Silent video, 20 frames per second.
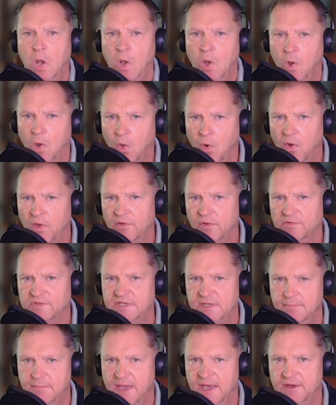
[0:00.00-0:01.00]

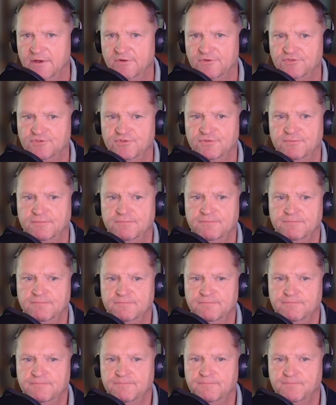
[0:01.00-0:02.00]
Loyalty matters.
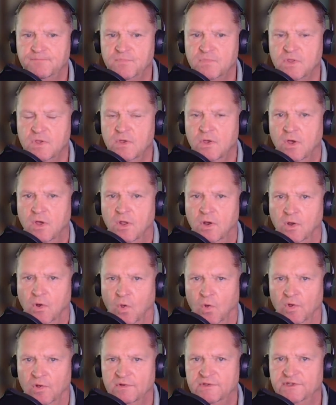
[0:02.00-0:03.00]

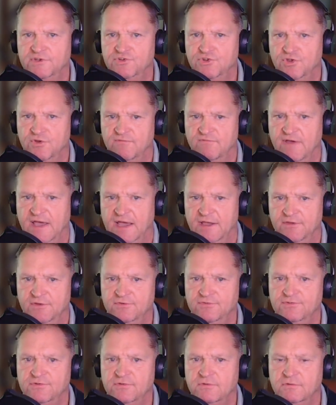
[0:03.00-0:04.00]
Loyalty to your
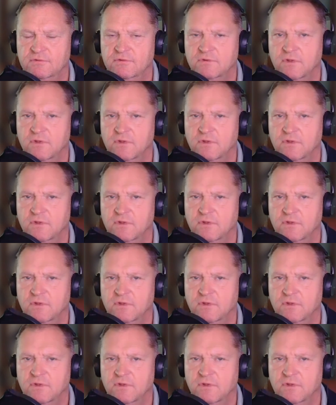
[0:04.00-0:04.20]
values,